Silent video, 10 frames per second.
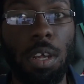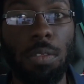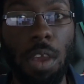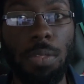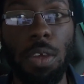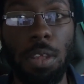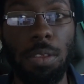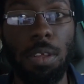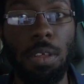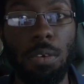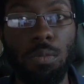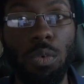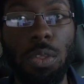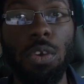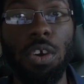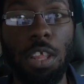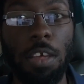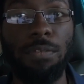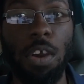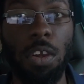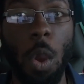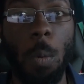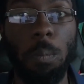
That's it. We'll see you in the next video.